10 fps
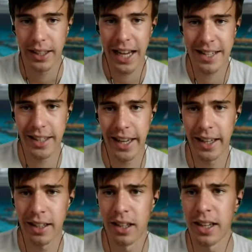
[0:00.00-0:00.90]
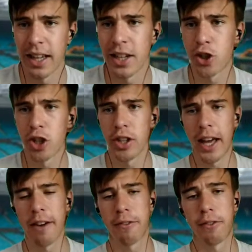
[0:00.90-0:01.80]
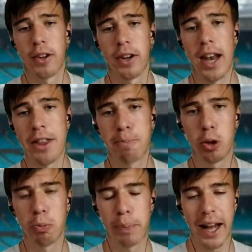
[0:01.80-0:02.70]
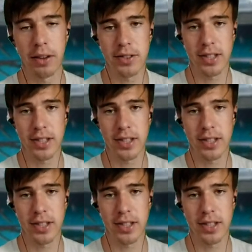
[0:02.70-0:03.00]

Gasquet, he shouldn't have let the ball bounce.